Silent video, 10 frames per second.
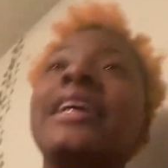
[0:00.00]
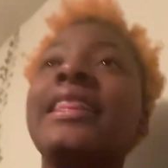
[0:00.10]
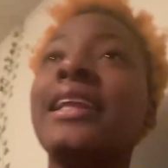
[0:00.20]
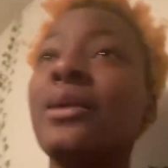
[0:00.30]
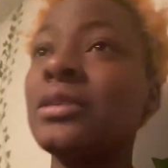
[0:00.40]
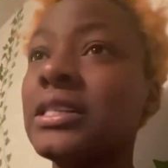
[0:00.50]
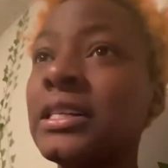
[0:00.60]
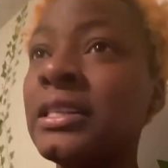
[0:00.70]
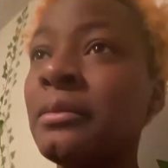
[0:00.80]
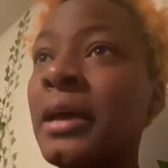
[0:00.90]
that I was
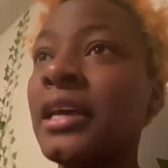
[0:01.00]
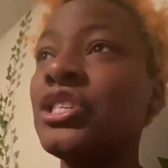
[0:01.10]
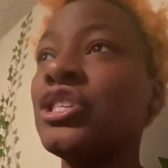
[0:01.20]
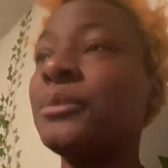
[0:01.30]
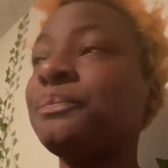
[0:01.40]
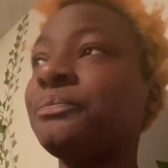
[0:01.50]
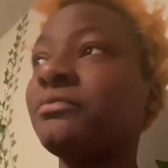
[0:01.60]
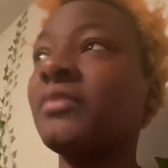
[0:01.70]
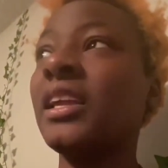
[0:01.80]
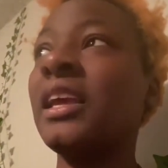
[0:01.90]
still in the match
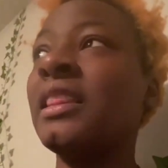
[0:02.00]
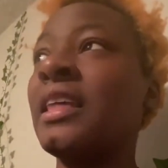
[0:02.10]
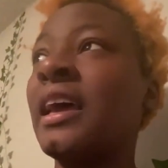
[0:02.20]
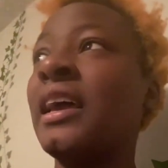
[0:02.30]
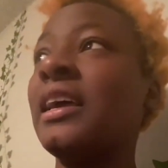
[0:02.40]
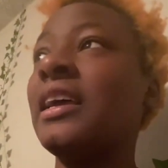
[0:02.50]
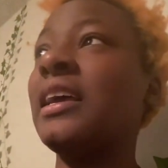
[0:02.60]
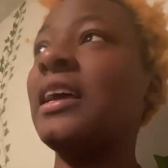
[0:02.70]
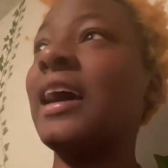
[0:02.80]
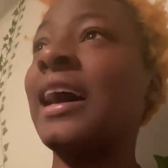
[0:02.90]
and that
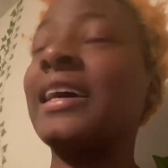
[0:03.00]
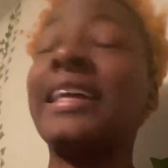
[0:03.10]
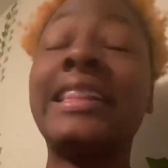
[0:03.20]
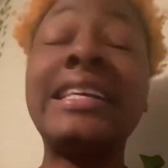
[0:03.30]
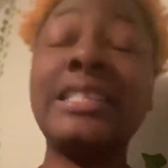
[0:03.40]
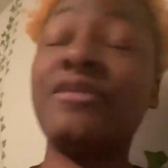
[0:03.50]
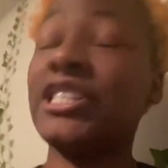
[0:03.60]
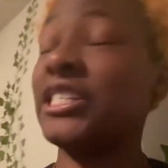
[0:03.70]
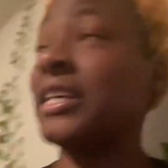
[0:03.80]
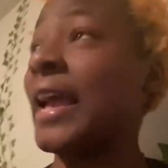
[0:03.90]
I could at least
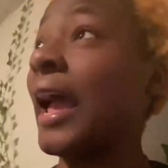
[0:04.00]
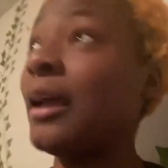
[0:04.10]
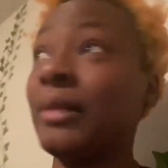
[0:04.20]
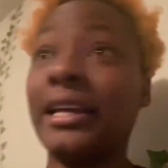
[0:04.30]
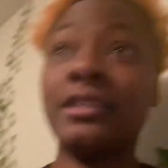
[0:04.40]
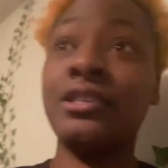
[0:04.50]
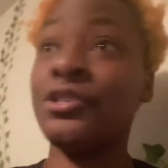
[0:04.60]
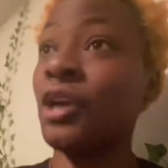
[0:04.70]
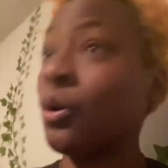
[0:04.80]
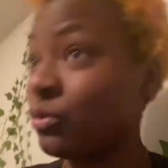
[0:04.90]
finish the game. Like,
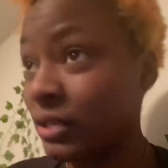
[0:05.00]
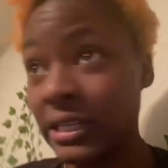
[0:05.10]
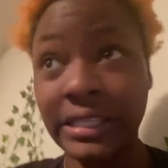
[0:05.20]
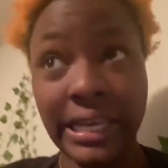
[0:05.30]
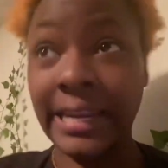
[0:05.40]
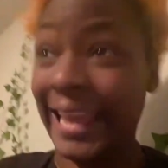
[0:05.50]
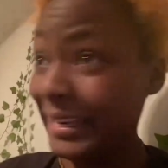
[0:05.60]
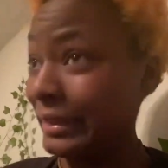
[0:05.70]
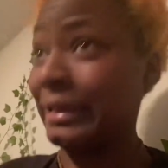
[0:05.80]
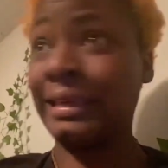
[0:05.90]
don't
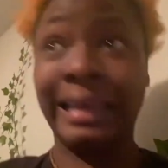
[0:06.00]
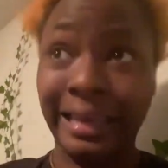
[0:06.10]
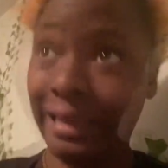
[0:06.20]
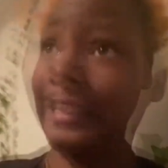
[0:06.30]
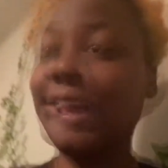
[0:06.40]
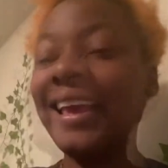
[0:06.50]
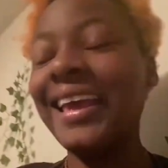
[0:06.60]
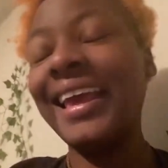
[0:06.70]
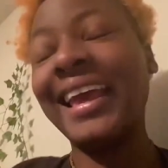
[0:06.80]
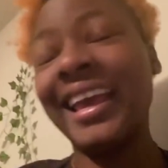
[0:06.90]
disconnect again.
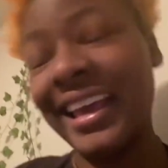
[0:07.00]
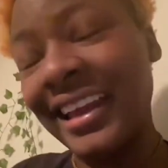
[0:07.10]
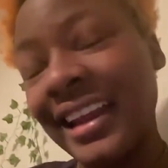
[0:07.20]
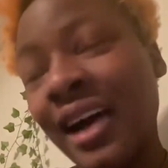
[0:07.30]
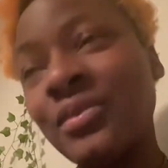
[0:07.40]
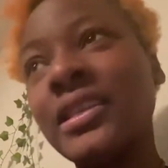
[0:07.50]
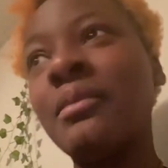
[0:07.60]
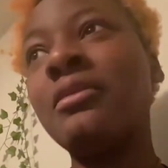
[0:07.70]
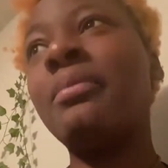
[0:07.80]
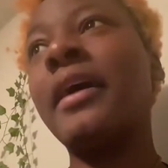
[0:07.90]
And I was
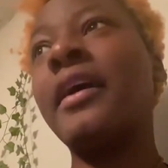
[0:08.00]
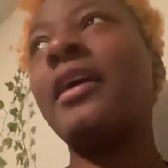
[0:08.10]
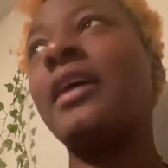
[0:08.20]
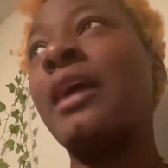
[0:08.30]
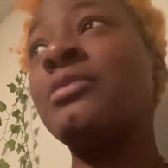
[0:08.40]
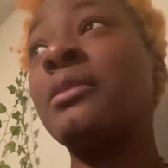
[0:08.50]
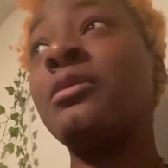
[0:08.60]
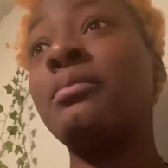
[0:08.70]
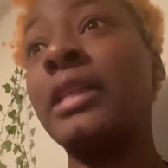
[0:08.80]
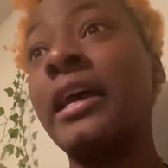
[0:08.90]
able to play
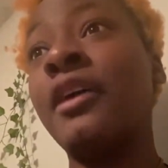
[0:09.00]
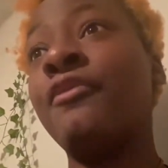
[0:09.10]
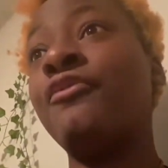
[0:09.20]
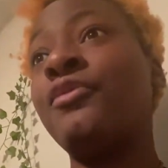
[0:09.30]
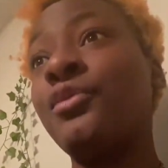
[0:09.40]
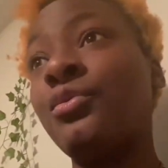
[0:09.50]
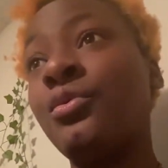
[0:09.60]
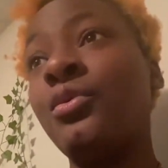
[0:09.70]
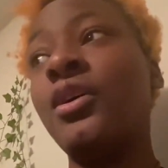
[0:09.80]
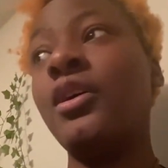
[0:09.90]
a
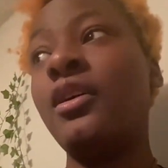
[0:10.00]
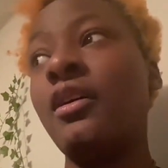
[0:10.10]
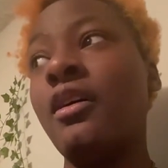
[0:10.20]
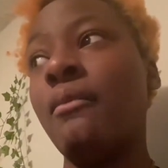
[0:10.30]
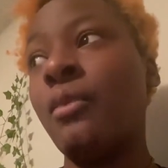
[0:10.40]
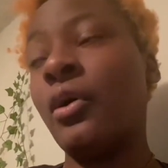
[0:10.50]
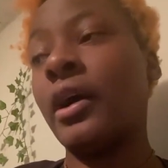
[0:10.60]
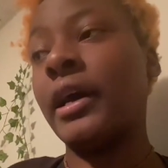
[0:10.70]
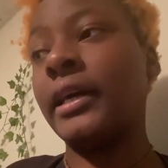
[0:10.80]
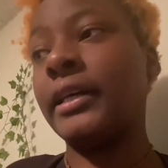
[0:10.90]
few
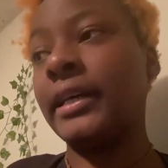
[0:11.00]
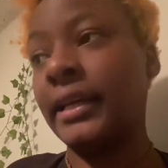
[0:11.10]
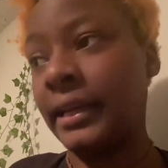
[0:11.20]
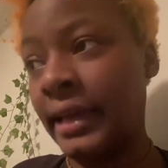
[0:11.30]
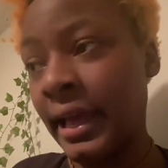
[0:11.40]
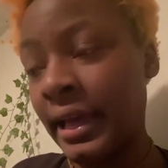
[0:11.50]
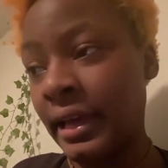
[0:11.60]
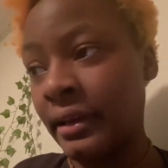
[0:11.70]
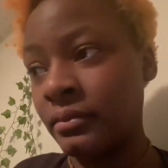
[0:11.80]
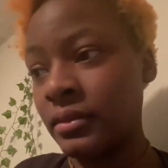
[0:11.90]
more
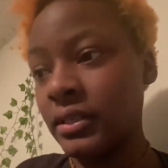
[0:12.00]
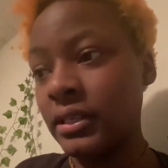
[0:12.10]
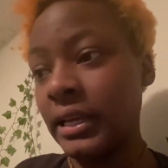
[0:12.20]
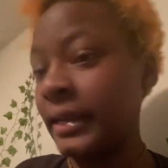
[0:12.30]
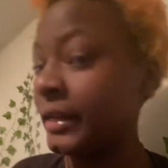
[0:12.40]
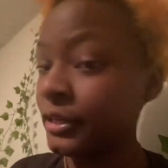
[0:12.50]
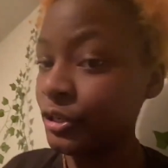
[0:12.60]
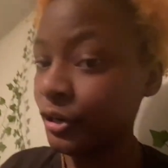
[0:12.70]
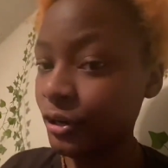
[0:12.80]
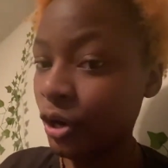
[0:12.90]
games. It didn't
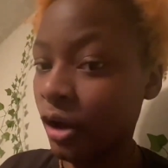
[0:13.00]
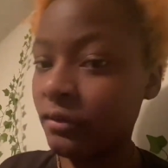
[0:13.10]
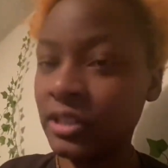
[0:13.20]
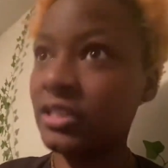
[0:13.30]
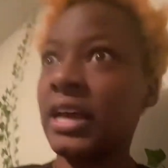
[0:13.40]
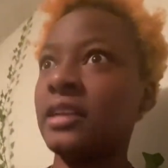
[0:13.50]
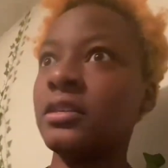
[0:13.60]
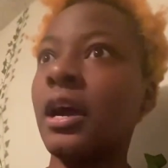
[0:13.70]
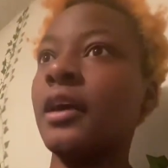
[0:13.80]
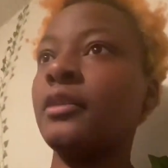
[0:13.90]
turn off. I just got
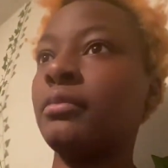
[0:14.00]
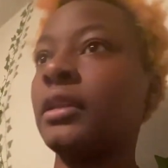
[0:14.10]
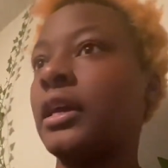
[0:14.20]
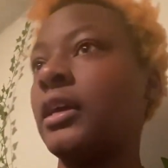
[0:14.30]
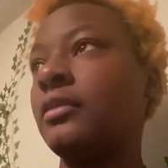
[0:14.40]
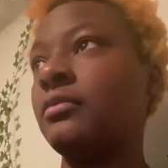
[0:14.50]
tired of playing